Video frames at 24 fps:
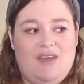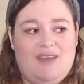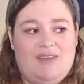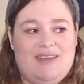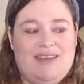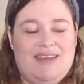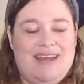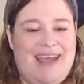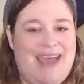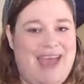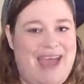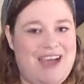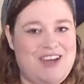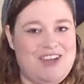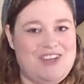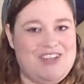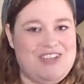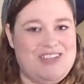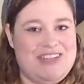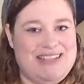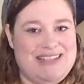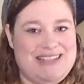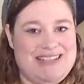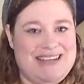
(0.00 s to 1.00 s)
that I
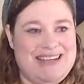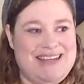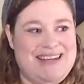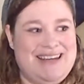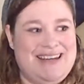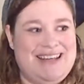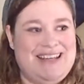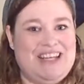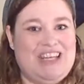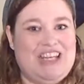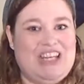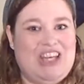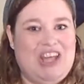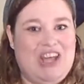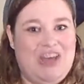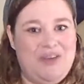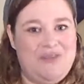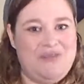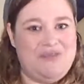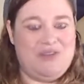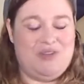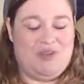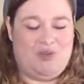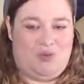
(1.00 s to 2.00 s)
actually did
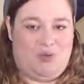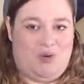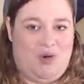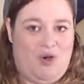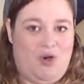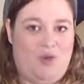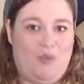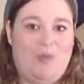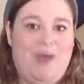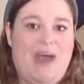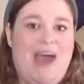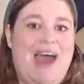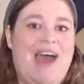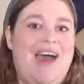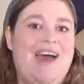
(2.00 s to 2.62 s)
love the trope